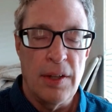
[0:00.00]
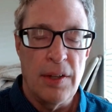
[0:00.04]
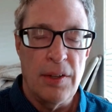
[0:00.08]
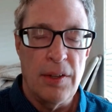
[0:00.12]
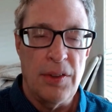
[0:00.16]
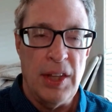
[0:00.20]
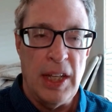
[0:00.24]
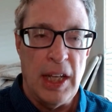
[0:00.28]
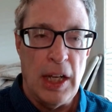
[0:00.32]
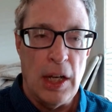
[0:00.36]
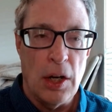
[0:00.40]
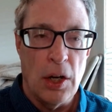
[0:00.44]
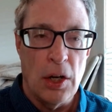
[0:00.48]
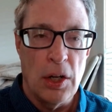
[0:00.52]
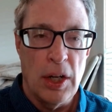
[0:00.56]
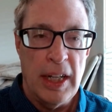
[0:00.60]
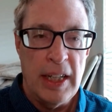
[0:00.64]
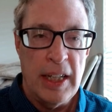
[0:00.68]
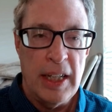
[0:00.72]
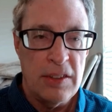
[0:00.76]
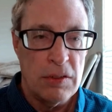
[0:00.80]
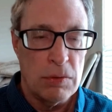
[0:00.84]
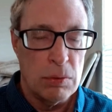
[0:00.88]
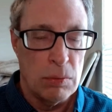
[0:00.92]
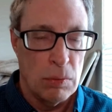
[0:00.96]
the
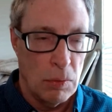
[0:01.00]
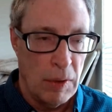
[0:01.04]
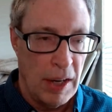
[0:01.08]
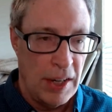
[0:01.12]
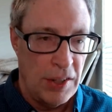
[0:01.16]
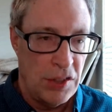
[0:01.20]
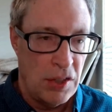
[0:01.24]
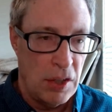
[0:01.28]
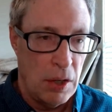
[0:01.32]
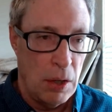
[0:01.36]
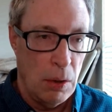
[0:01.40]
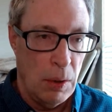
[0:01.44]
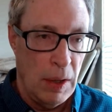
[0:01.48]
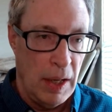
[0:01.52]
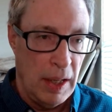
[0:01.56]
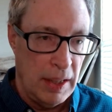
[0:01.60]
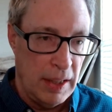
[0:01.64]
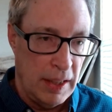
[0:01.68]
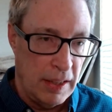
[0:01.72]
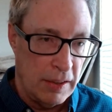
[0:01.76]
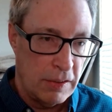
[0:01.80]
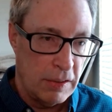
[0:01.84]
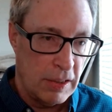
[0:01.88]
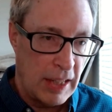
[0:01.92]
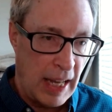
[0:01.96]
earnings ratio in
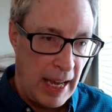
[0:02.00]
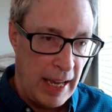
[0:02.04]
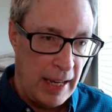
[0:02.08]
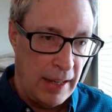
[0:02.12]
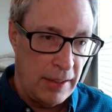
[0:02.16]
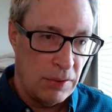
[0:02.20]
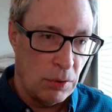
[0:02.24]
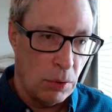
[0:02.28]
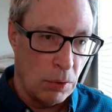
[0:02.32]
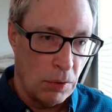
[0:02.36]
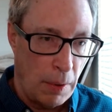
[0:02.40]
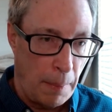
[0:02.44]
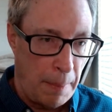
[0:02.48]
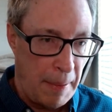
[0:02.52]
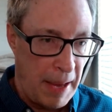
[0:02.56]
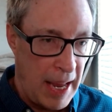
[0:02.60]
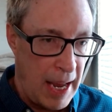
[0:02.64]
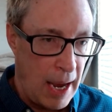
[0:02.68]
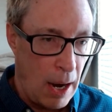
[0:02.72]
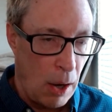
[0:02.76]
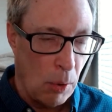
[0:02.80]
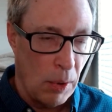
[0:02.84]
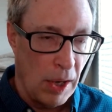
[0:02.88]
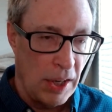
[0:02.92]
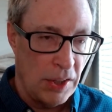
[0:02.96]
this case, or the
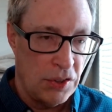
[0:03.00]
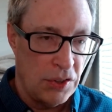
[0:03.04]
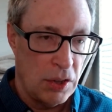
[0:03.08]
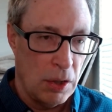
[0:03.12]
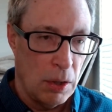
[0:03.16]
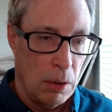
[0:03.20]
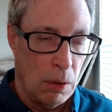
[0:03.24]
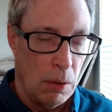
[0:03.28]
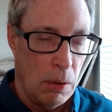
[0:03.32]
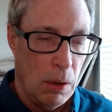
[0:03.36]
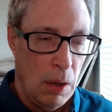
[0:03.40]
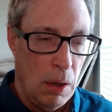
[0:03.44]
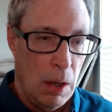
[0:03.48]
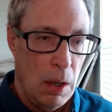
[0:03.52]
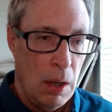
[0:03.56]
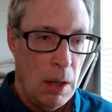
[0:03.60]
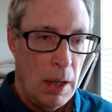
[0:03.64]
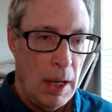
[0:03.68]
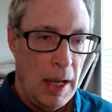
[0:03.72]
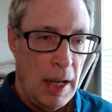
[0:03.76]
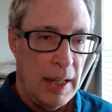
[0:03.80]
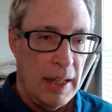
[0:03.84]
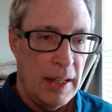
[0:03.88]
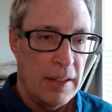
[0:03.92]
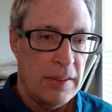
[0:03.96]
payout ratio,
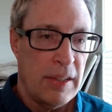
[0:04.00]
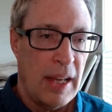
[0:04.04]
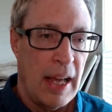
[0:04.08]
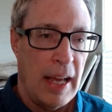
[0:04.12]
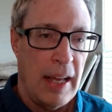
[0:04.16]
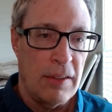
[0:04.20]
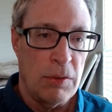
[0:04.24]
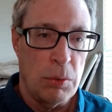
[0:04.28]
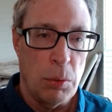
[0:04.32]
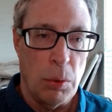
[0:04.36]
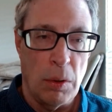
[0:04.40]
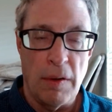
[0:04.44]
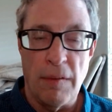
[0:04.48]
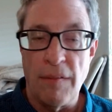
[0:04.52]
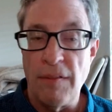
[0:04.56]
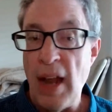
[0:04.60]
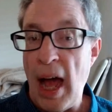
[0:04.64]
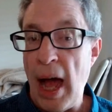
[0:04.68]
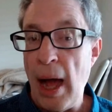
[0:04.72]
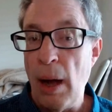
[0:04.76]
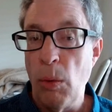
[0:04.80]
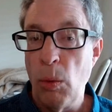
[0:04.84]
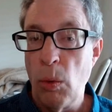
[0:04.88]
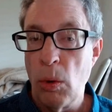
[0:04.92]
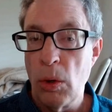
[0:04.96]
in this case, would have
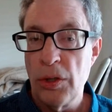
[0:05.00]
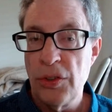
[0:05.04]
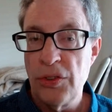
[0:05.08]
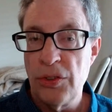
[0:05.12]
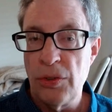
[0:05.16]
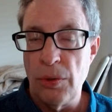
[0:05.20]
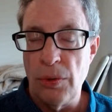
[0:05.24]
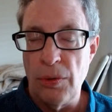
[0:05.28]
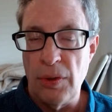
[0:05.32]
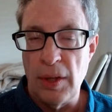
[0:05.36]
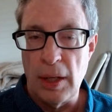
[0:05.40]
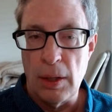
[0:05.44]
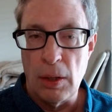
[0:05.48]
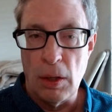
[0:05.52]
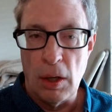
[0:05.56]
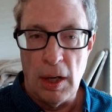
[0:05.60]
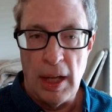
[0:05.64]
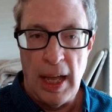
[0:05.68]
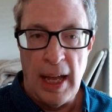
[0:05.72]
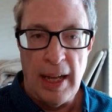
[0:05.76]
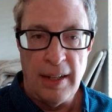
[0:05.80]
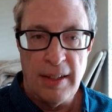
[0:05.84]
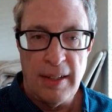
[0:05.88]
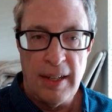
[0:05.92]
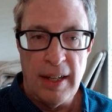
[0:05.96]
not warned you that
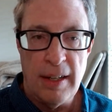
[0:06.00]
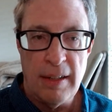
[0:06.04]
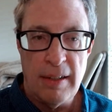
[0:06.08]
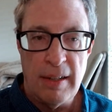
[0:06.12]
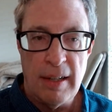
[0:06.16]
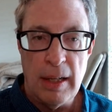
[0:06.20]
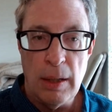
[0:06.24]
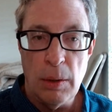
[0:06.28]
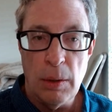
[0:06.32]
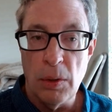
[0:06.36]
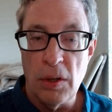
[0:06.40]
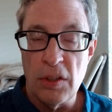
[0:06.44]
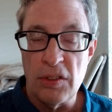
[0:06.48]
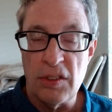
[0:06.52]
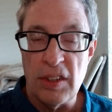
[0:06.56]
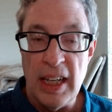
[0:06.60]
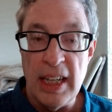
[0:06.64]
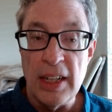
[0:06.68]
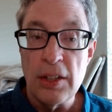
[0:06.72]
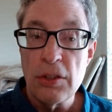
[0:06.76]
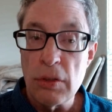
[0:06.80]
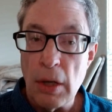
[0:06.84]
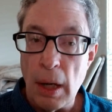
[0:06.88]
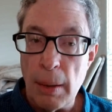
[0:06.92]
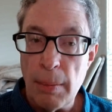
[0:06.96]
AT&T was
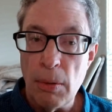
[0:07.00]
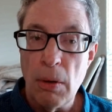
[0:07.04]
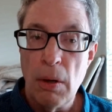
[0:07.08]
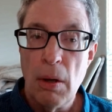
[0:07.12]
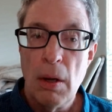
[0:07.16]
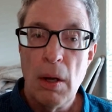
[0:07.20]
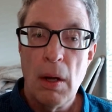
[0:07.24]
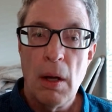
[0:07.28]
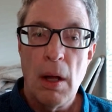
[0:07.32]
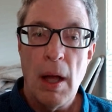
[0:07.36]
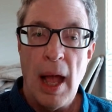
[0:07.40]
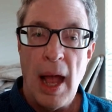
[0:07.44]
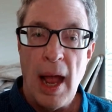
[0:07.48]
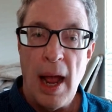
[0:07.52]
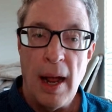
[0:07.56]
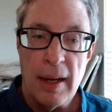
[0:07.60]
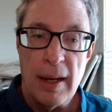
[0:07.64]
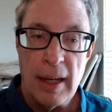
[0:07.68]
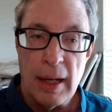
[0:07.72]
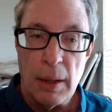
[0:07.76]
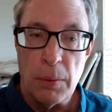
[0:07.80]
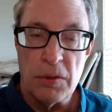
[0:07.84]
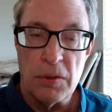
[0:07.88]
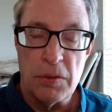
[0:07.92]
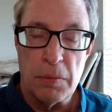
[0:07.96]
in trouble
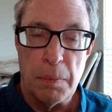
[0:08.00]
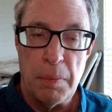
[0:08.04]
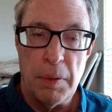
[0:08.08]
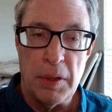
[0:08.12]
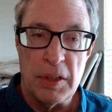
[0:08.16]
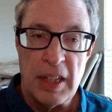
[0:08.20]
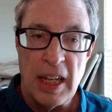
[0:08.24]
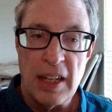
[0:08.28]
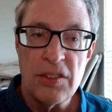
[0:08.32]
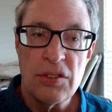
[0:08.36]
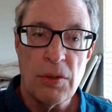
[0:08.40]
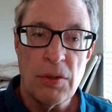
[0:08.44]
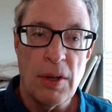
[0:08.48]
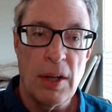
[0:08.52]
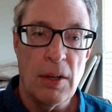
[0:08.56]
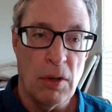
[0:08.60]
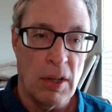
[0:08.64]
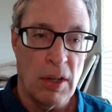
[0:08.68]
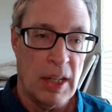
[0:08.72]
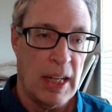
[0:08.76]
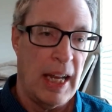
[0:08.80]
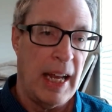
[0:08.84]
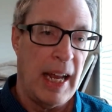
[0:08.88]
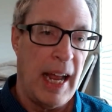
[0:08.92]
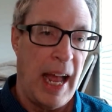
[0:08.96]
and that was potentially
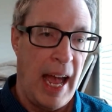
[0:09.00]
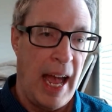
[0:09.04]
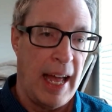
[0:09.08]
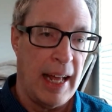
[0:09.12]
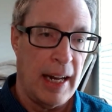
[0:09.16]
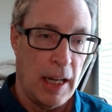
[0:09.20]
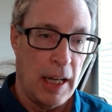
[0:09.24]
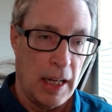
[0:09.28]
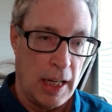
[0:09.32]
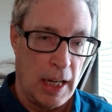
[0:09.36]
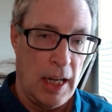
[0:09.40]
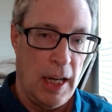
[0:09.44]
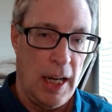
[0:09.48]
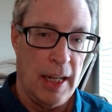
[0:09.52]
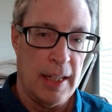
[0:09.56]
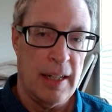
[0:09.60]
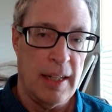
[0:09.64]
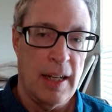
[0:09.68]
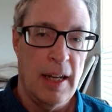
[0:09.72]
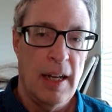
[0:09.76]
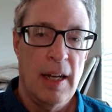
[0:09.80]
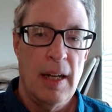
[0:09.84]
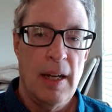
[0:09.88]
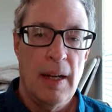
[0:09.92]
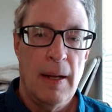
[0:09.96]
looking at a cut.